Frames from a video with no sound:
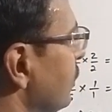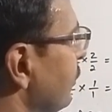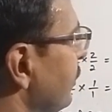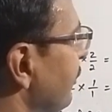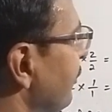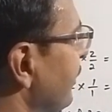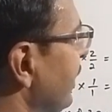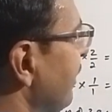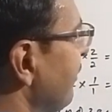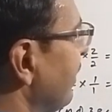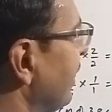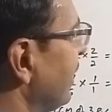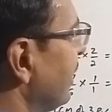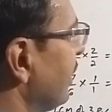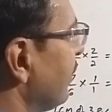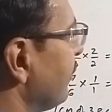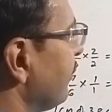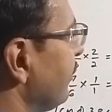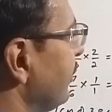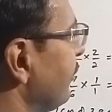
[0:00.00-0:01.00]

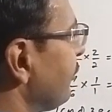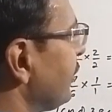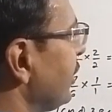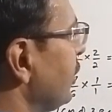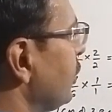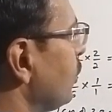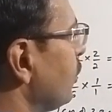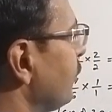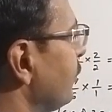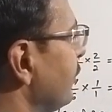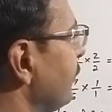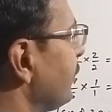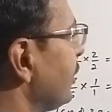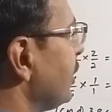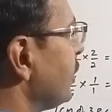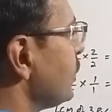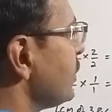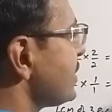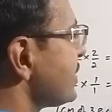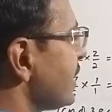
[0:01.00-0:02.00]
51, 52,
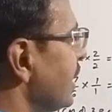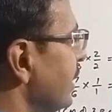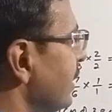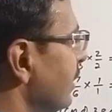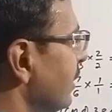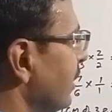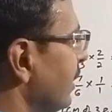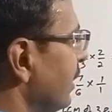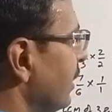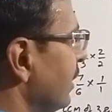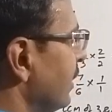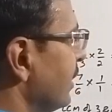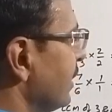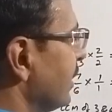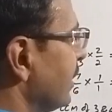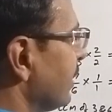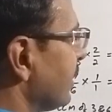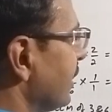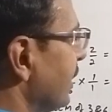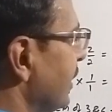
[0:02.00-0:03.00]
52 is greater.
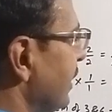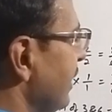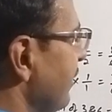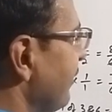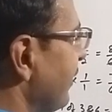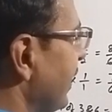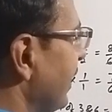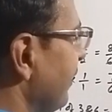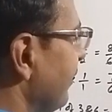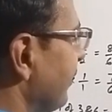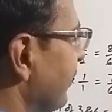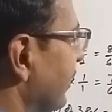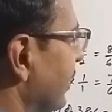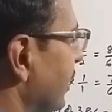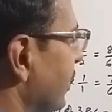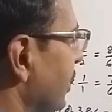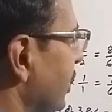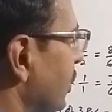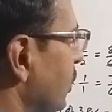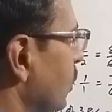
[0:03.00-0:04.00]
35,
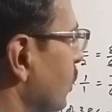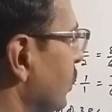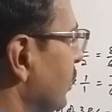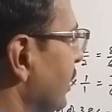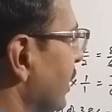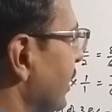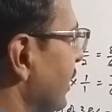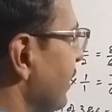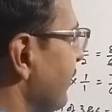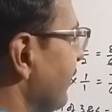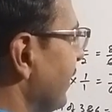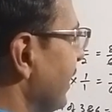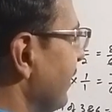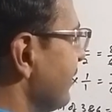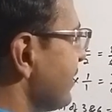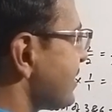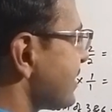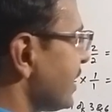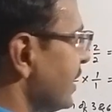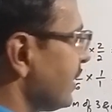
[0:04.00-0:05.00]
32,
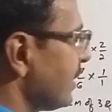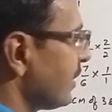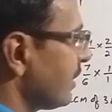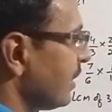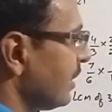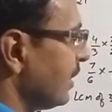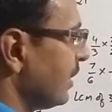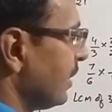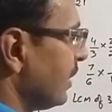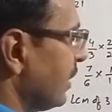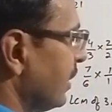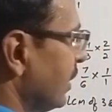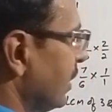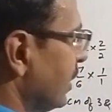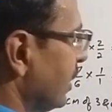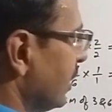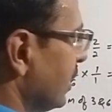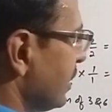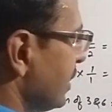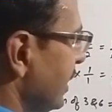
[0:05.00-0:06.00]
35 is greater.
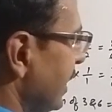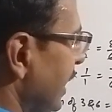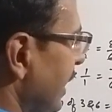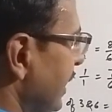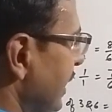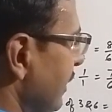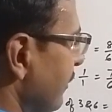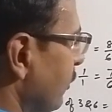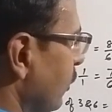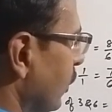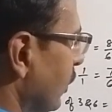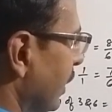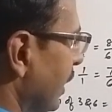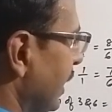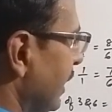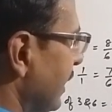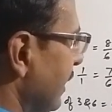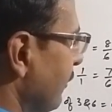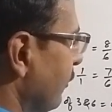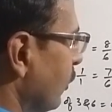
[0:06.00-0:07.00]
84,
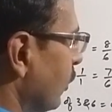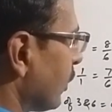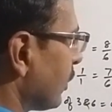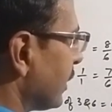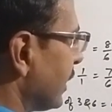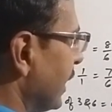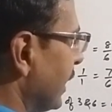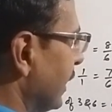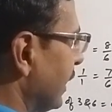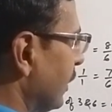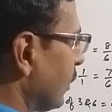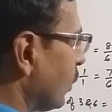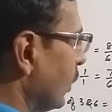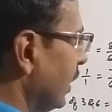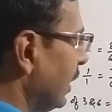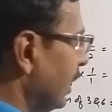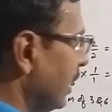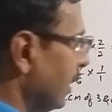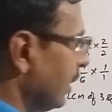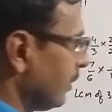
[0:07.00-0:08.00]
84, they are
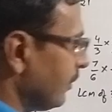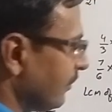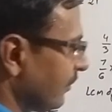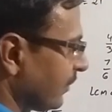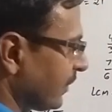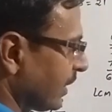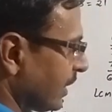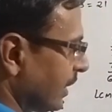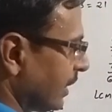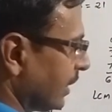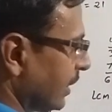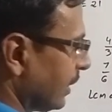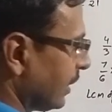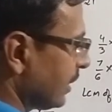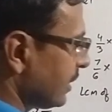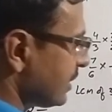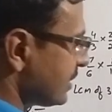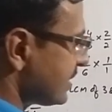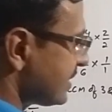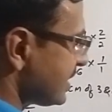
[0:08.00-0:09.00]
equal.
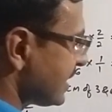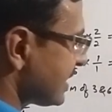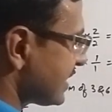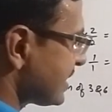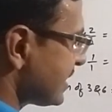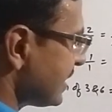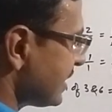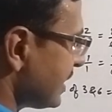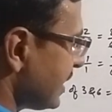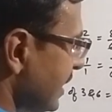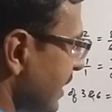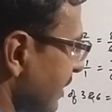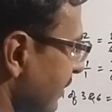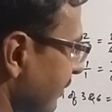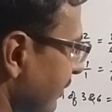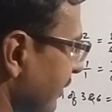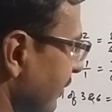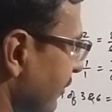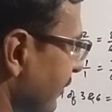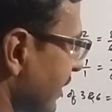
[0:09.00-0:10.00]

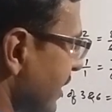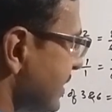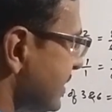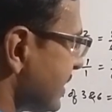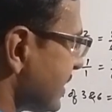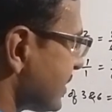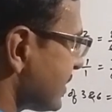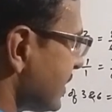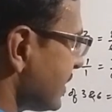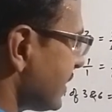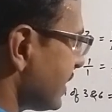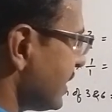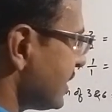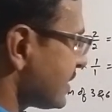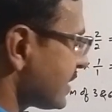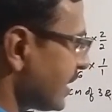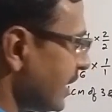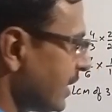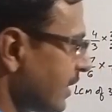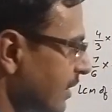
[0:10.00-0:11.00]
63, 50, 63
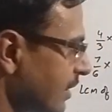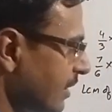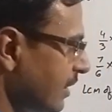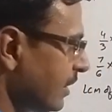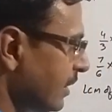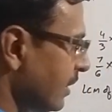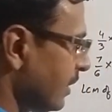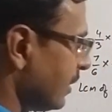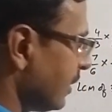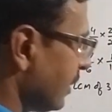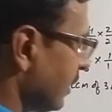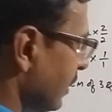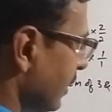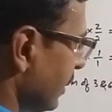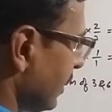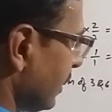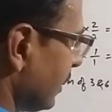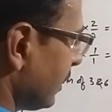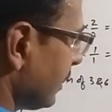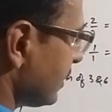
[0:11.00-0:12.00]
is greater.
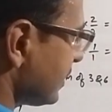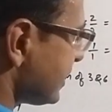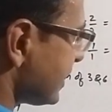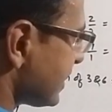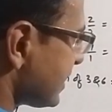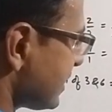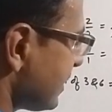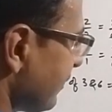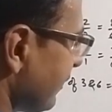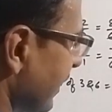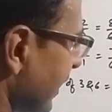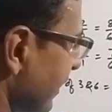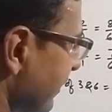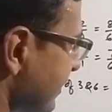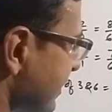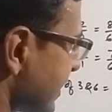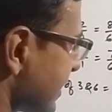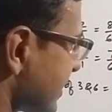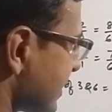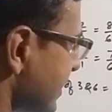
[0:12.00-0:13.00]

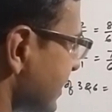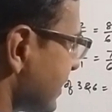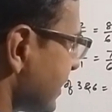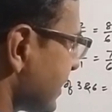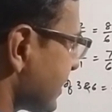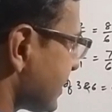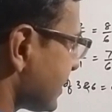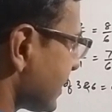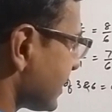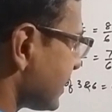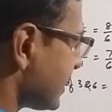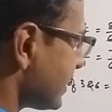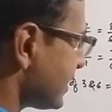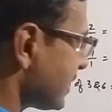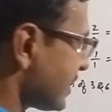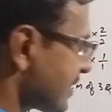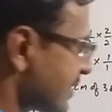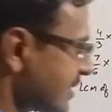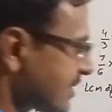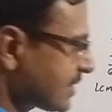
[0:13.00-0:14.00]
65, 66,
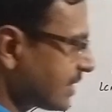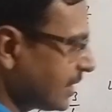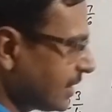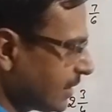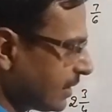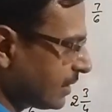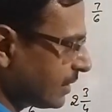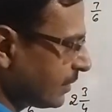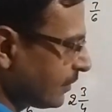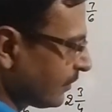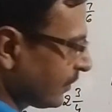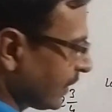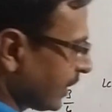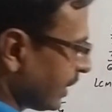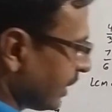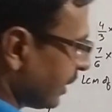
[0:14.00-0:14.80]
66 is greater.